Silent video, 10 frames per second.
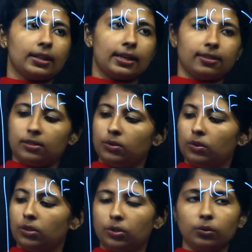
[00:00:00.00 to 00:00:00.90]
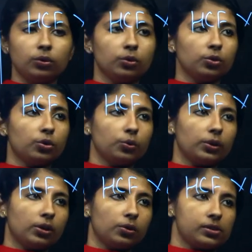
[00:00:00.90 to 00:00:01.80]
that is equal to 2
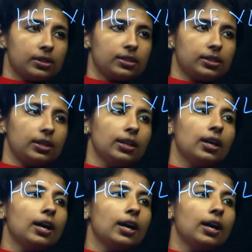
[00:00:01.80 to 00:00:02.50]
into 60.